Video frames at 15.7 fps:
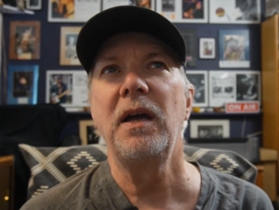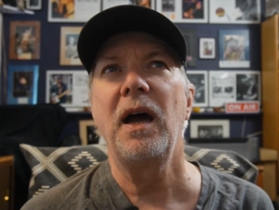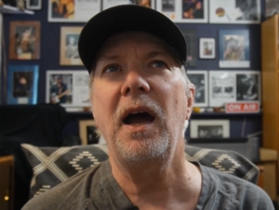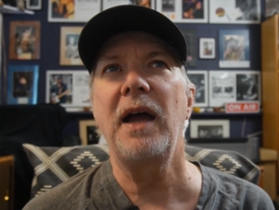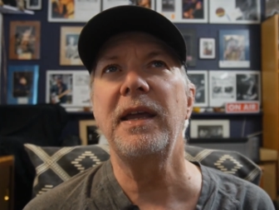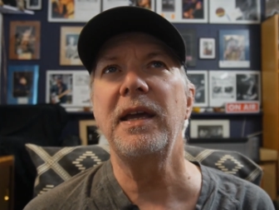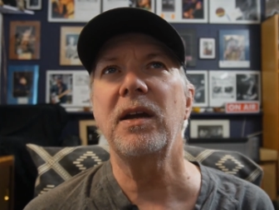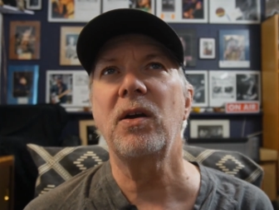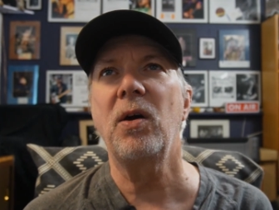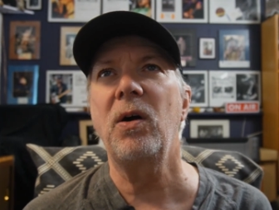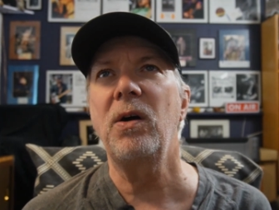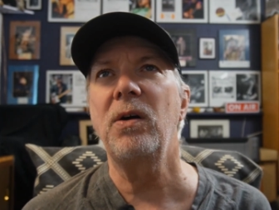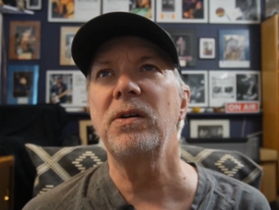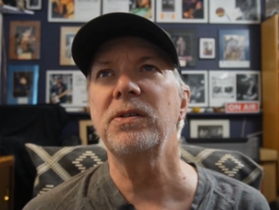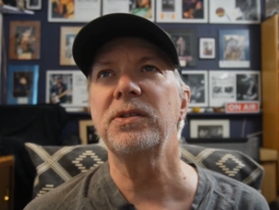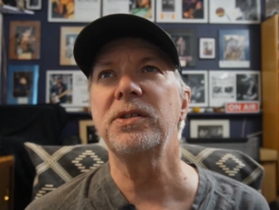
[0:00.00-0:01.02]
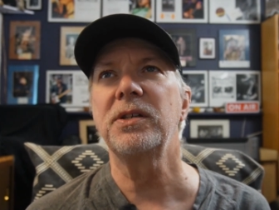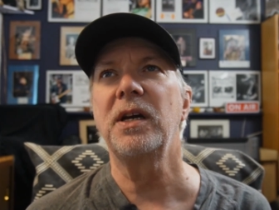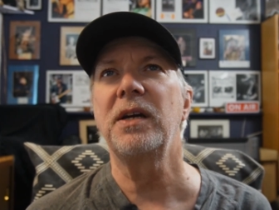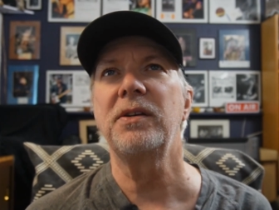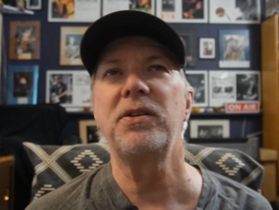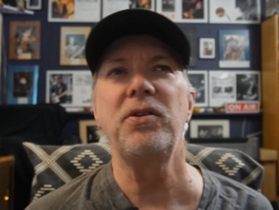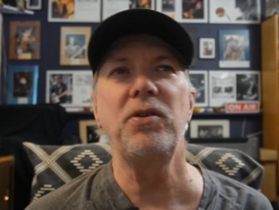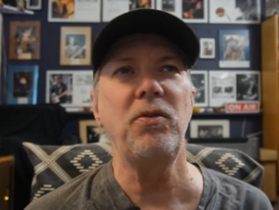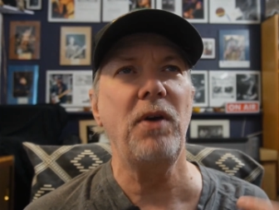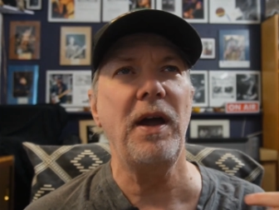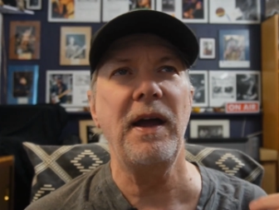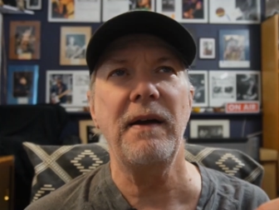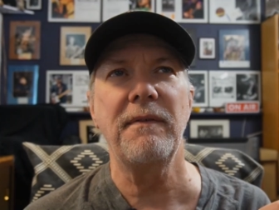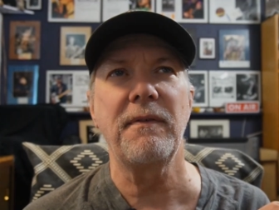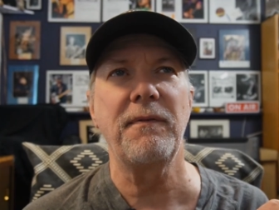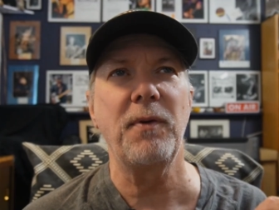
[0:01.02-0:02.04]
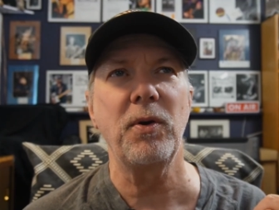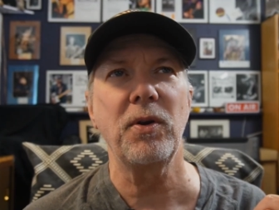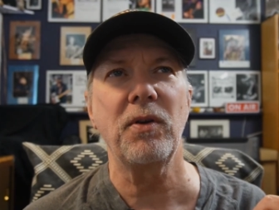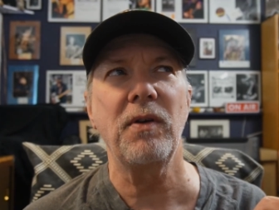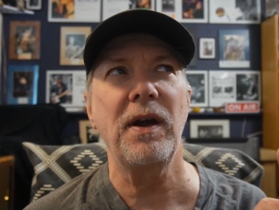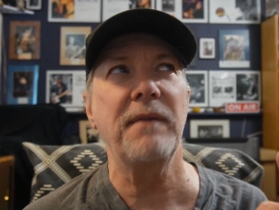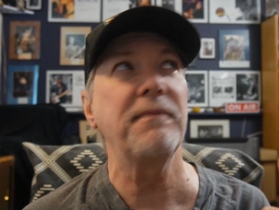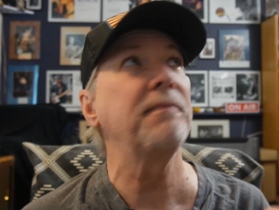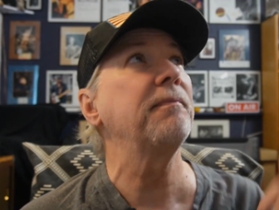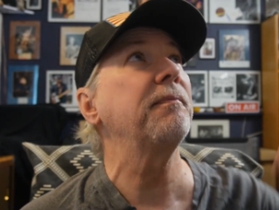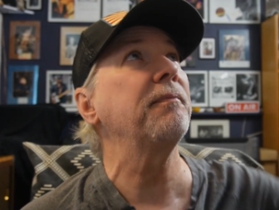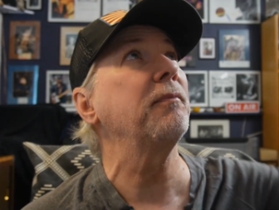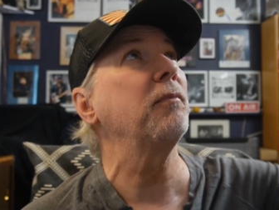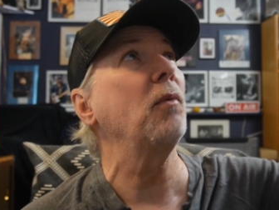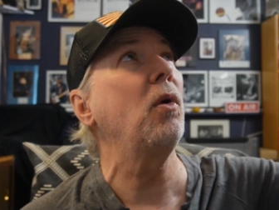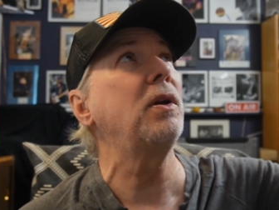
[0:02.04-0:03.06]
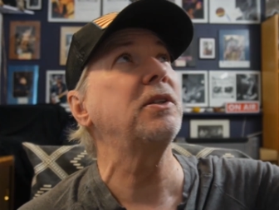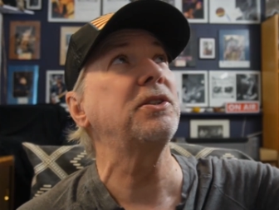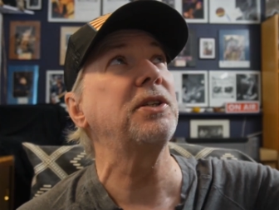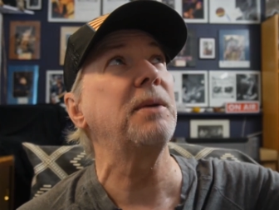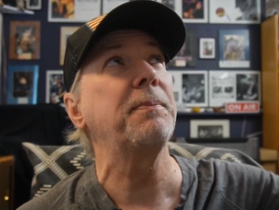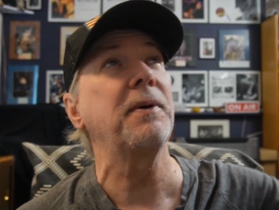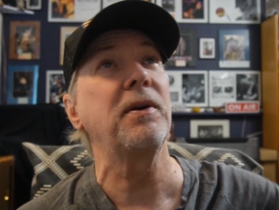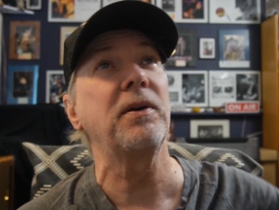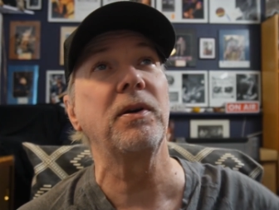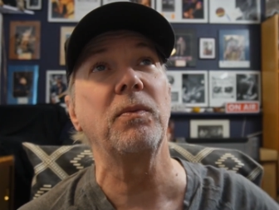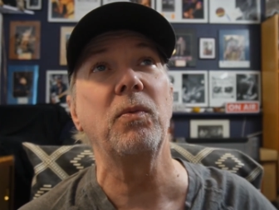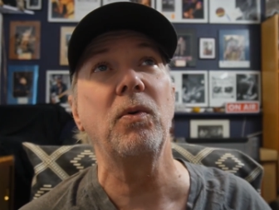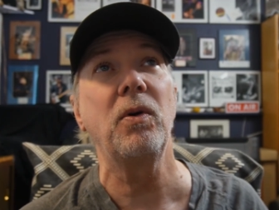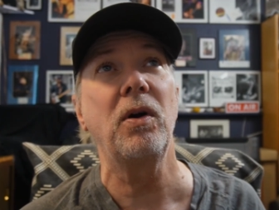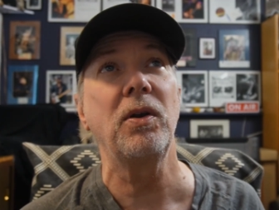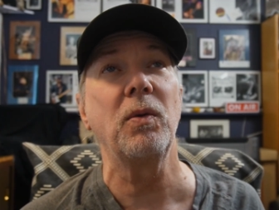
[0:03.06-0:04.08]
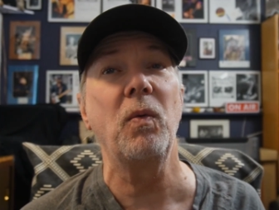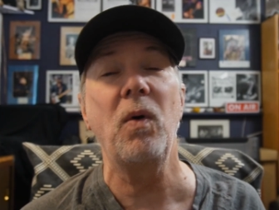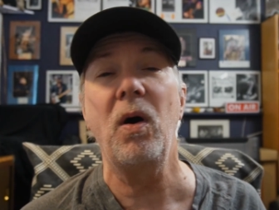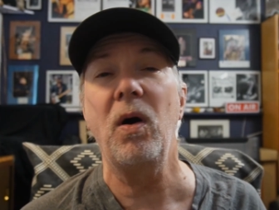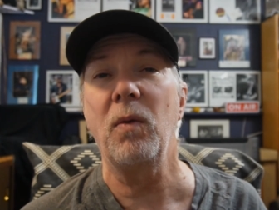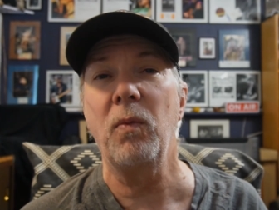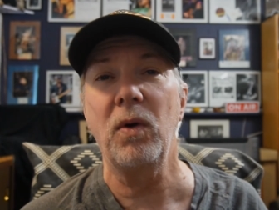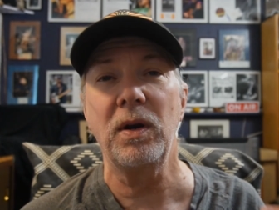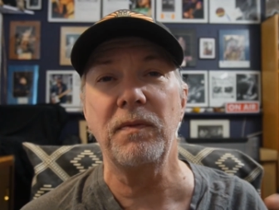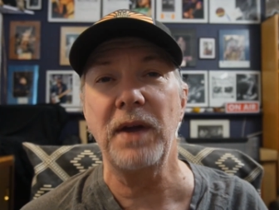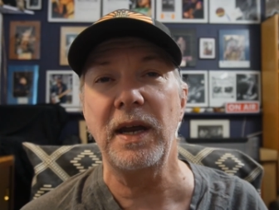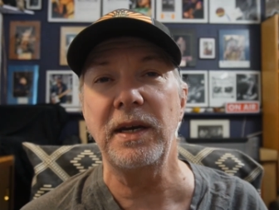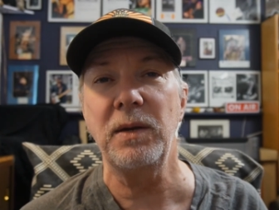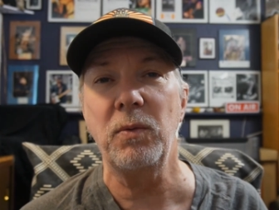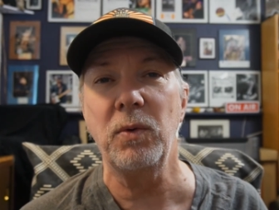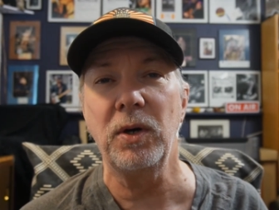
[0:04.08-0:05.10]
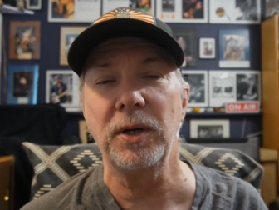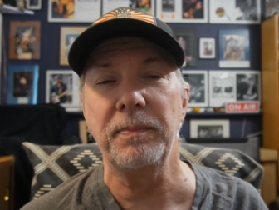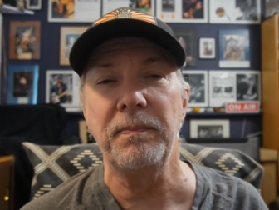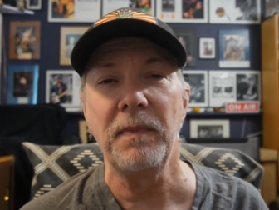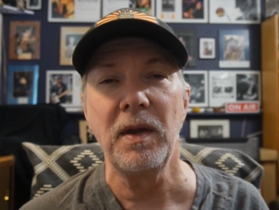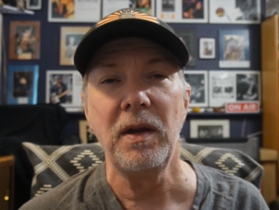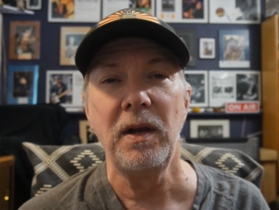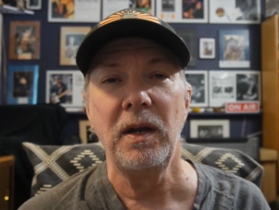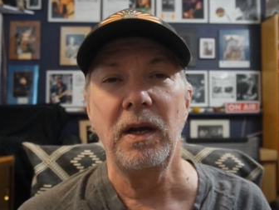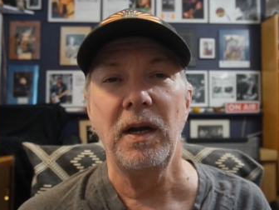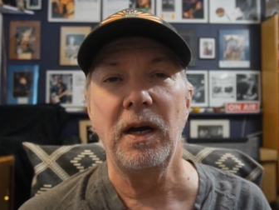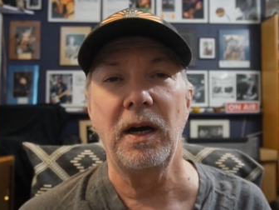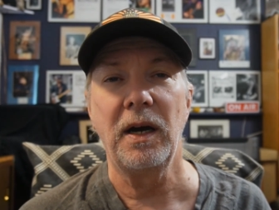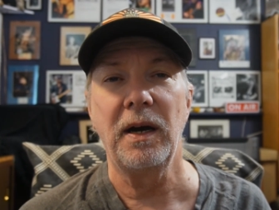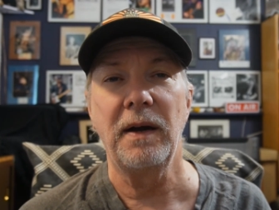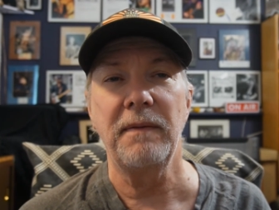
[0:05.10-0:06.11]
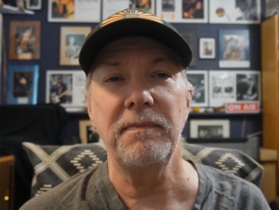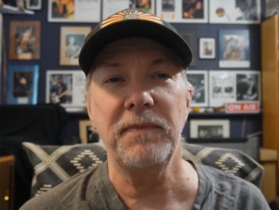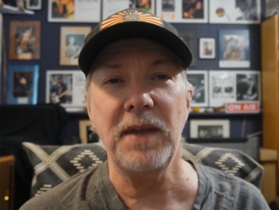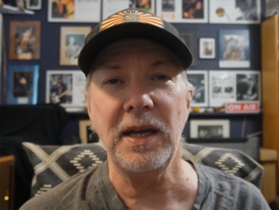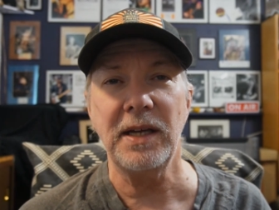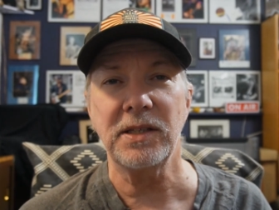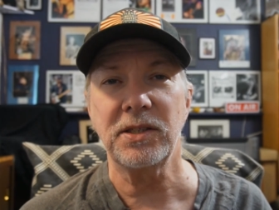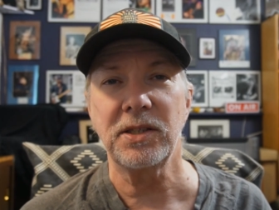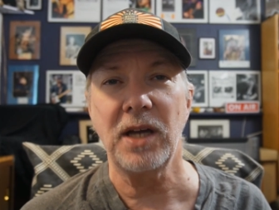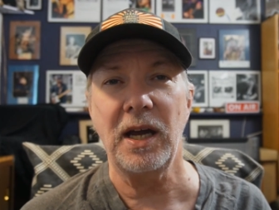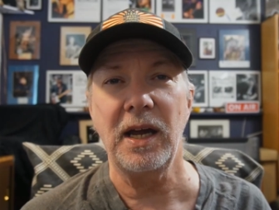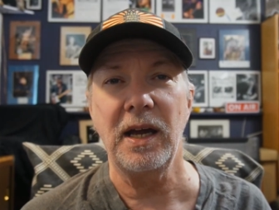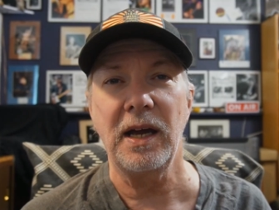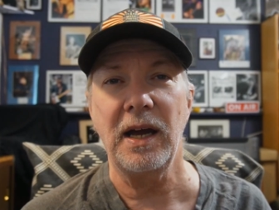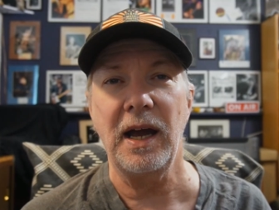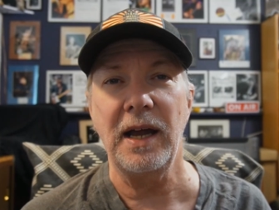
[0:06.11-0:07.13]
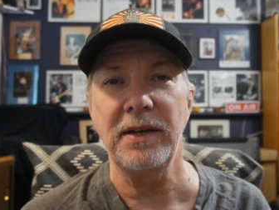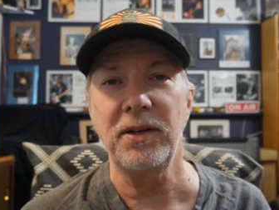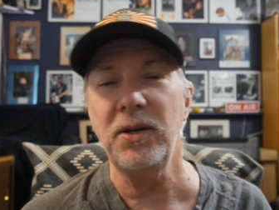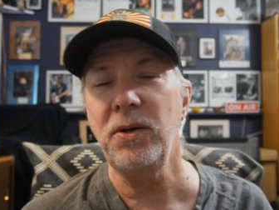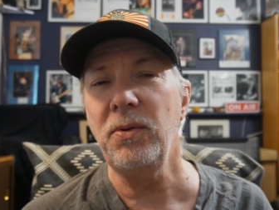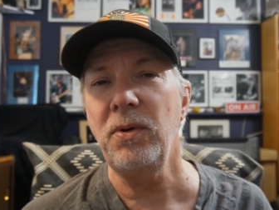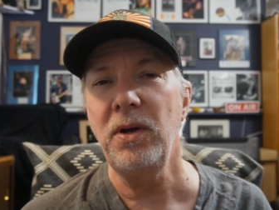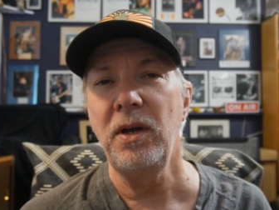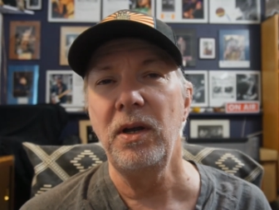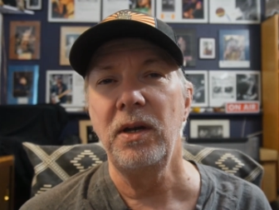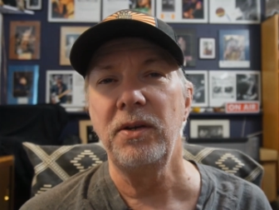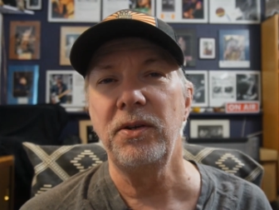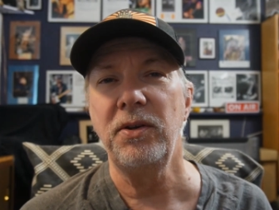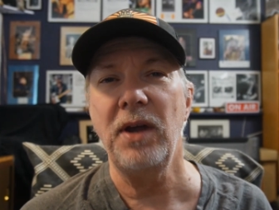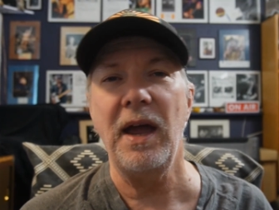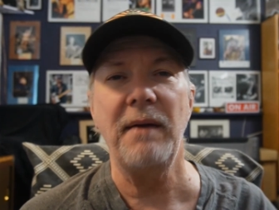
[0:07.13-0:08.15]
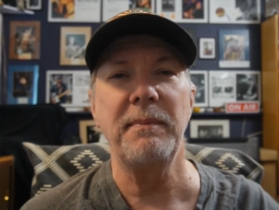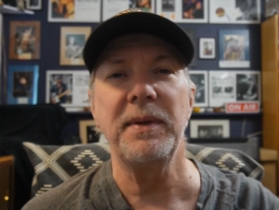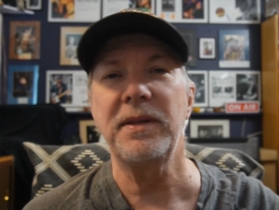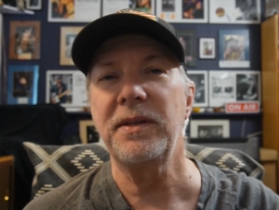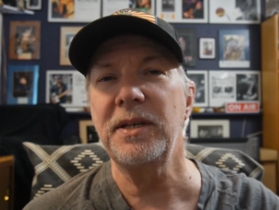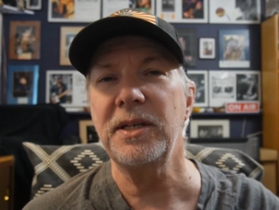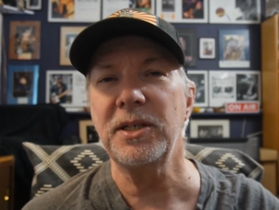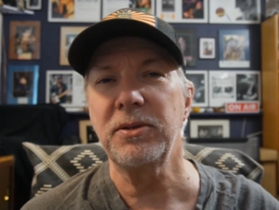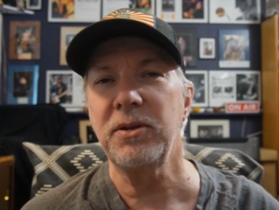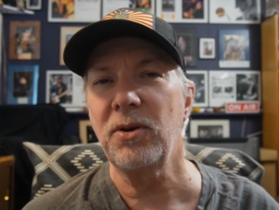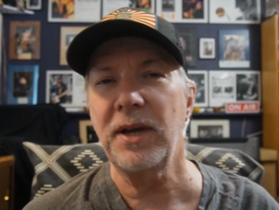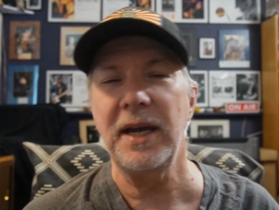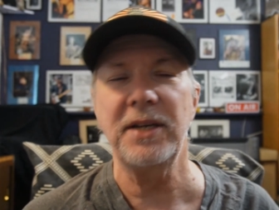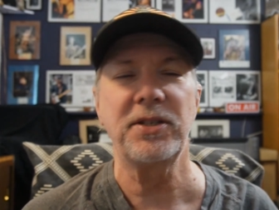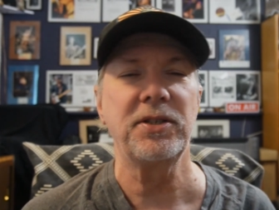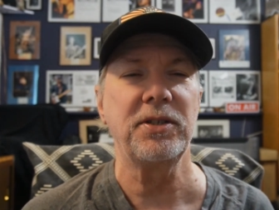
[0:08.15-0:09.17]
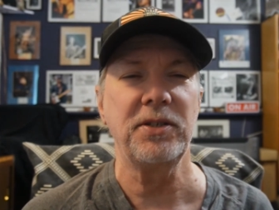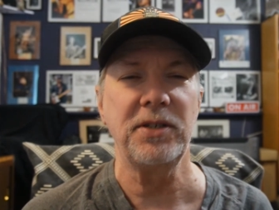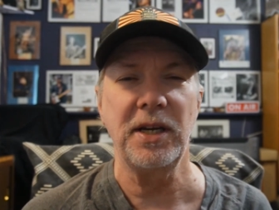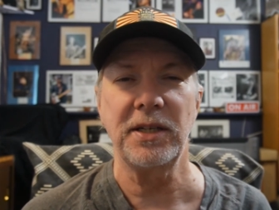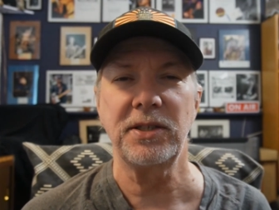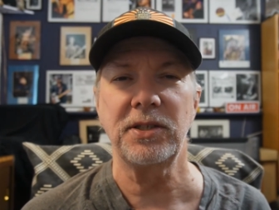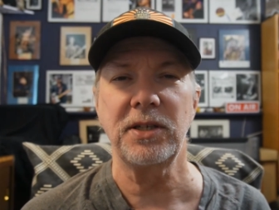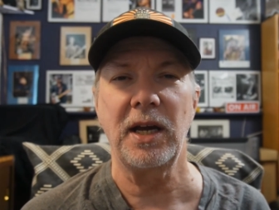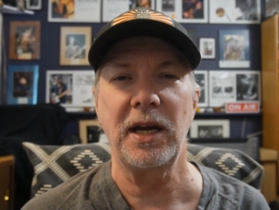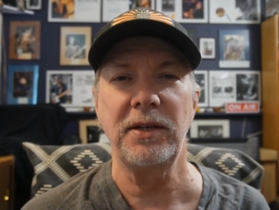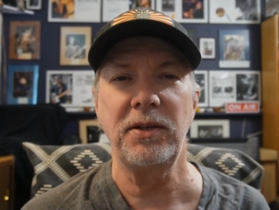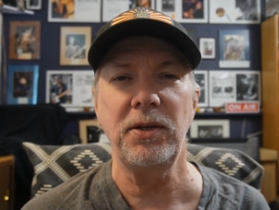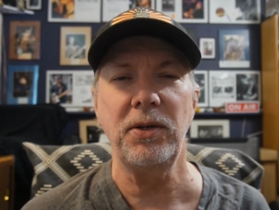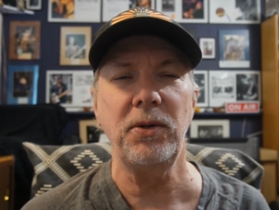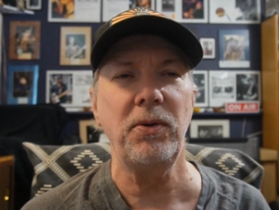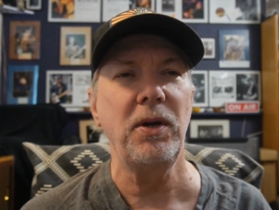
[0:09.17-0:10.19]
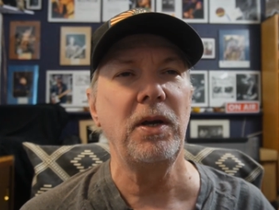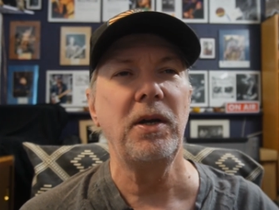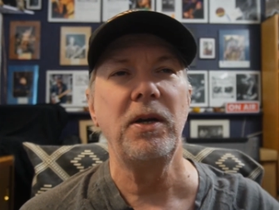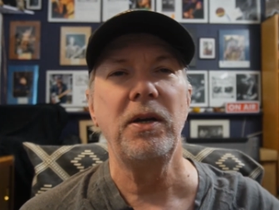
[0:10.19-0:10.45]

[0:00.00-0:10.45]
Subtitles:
I get calls. Do you have a photograph? One sit up there on the wall, one of Andy Wood. Yes, I do. Do you have them at this location? Yes, I do.